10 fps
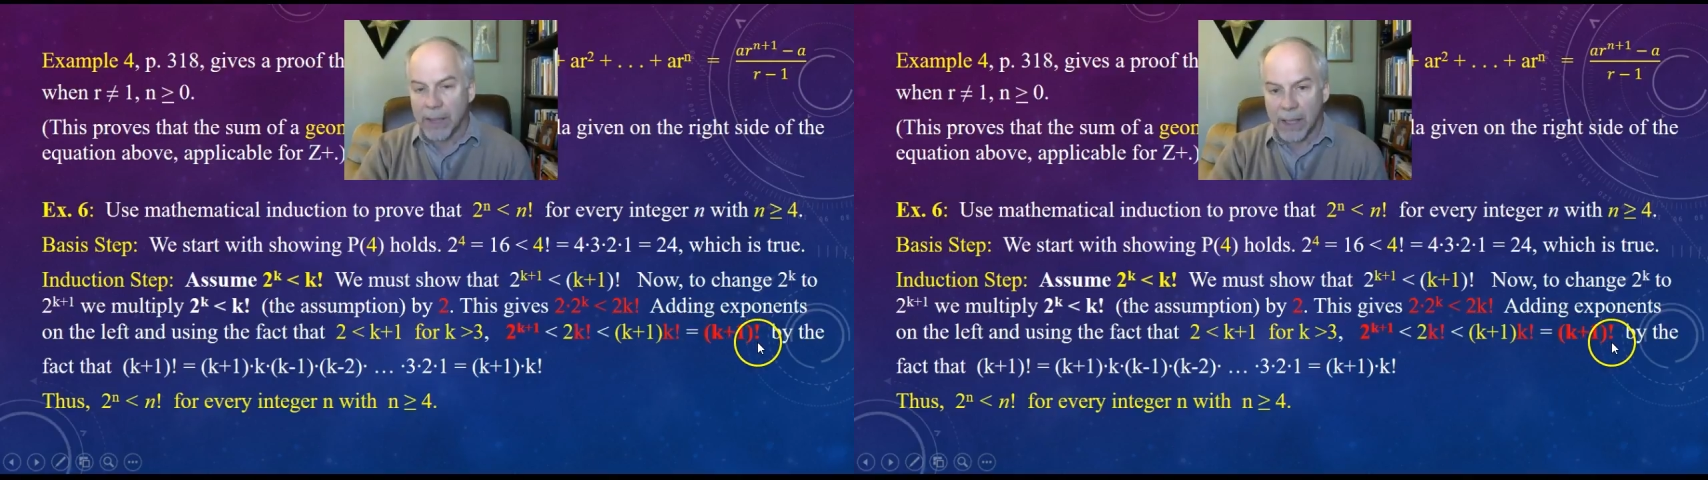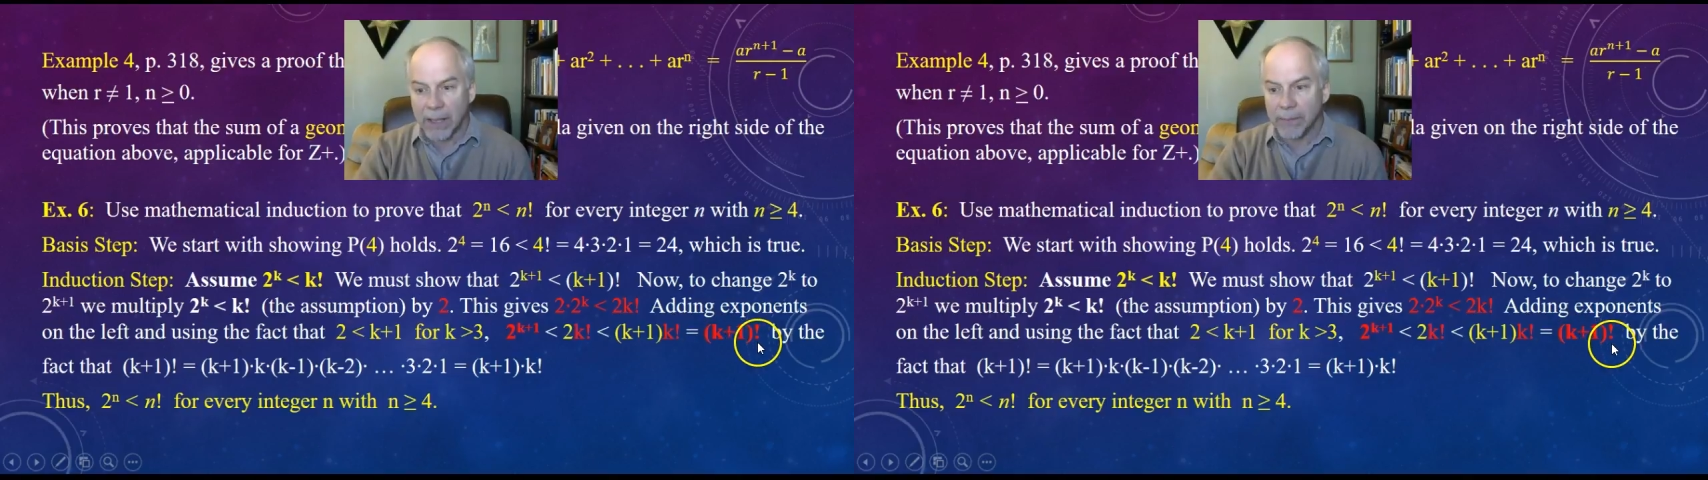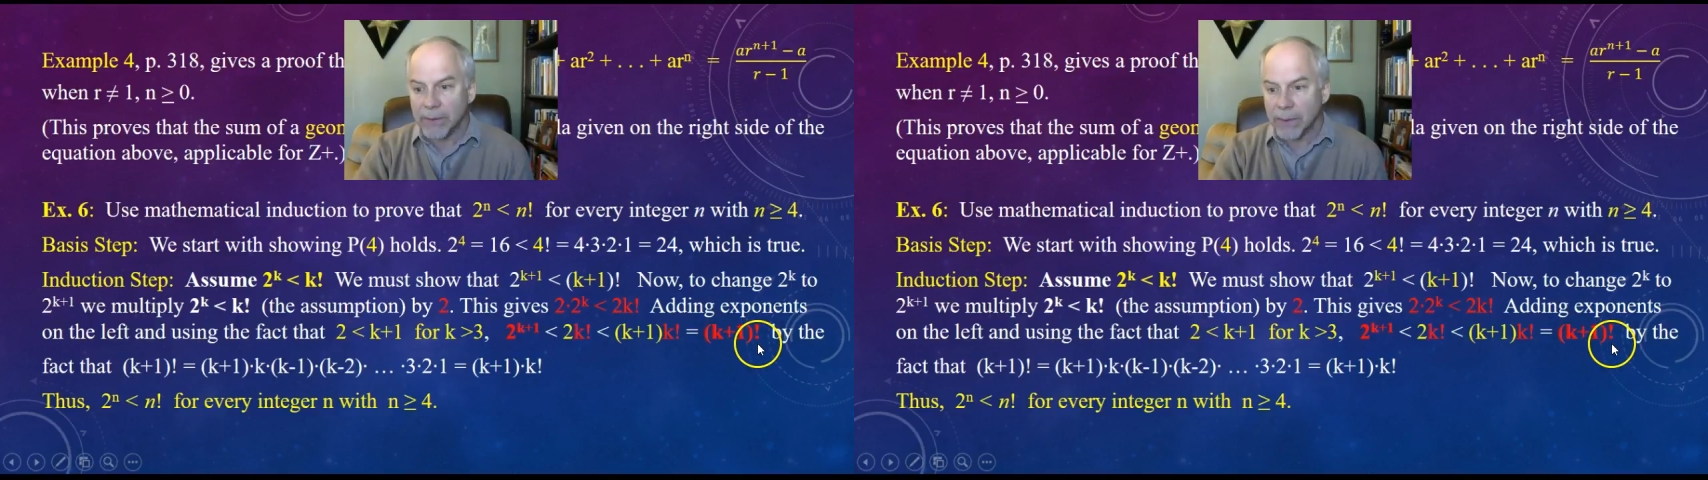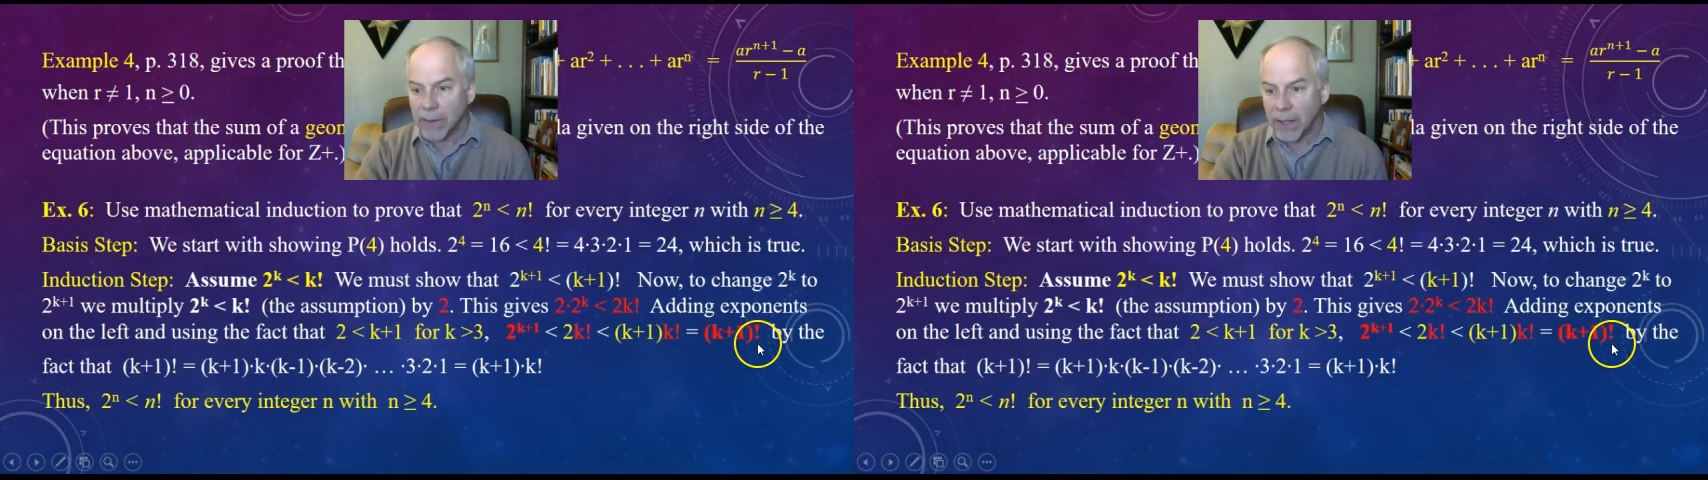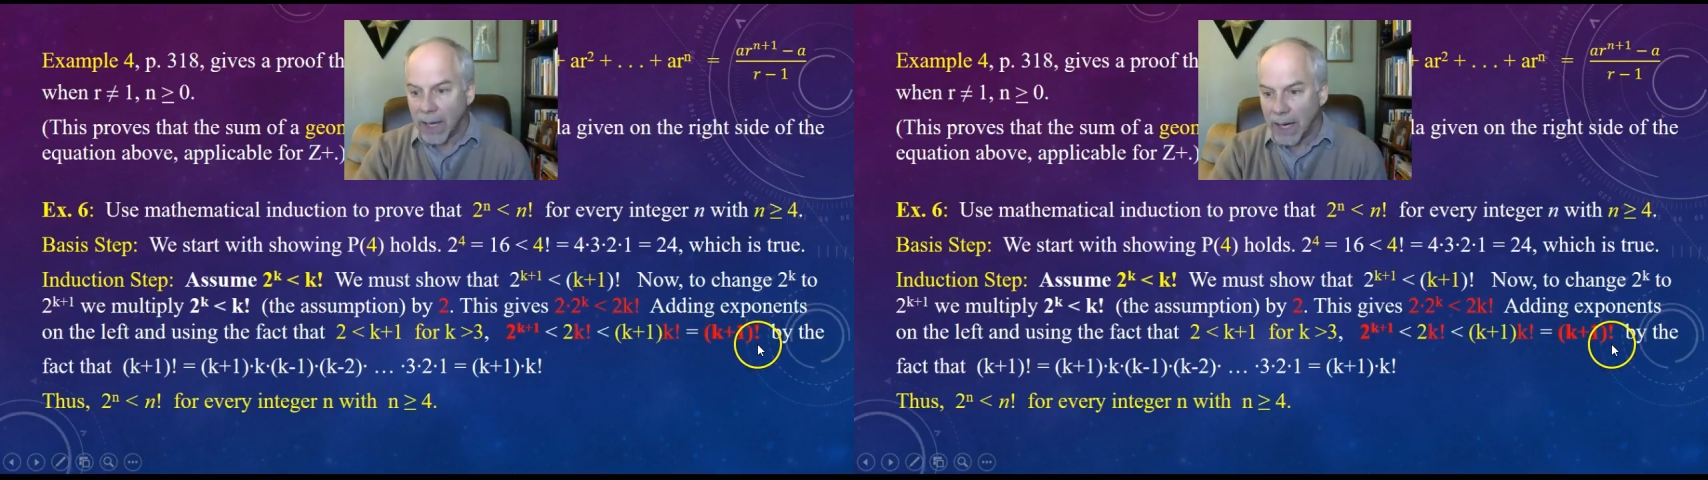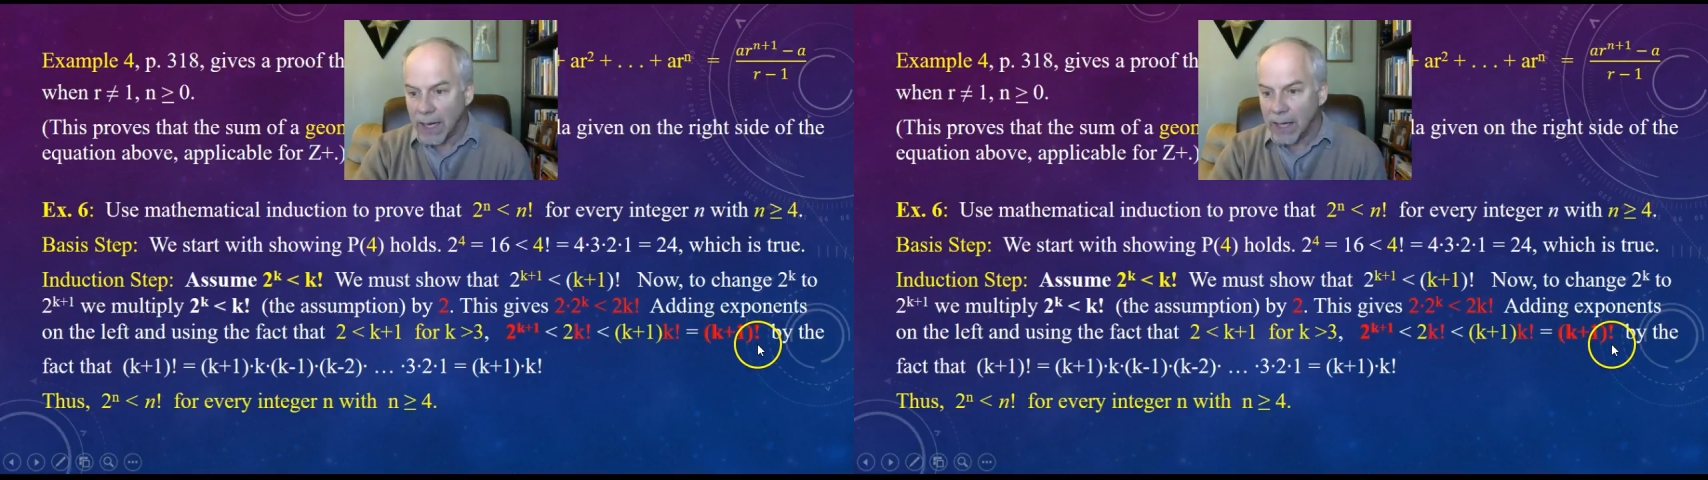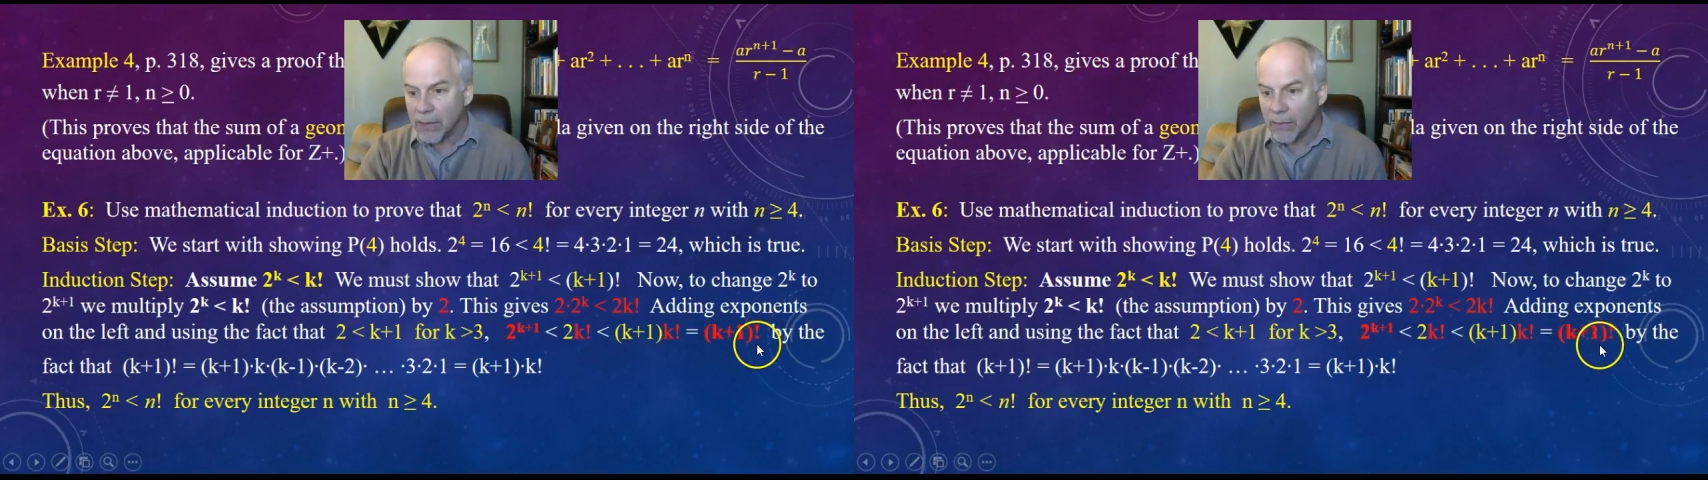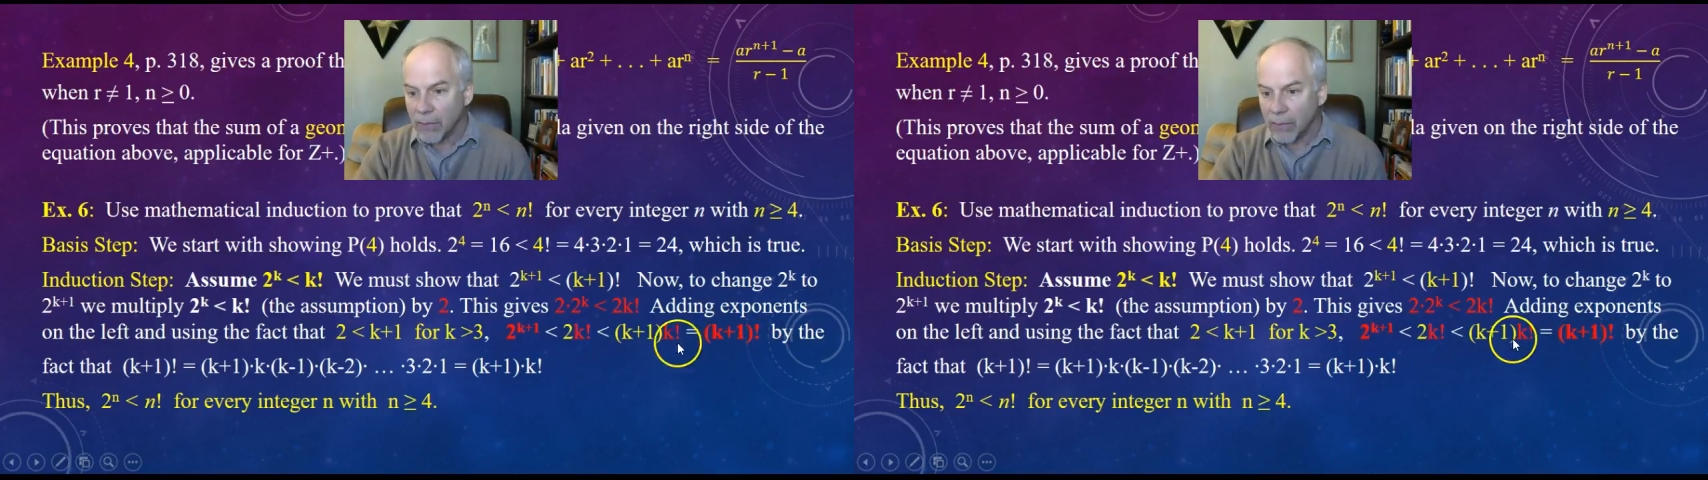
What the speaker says: times k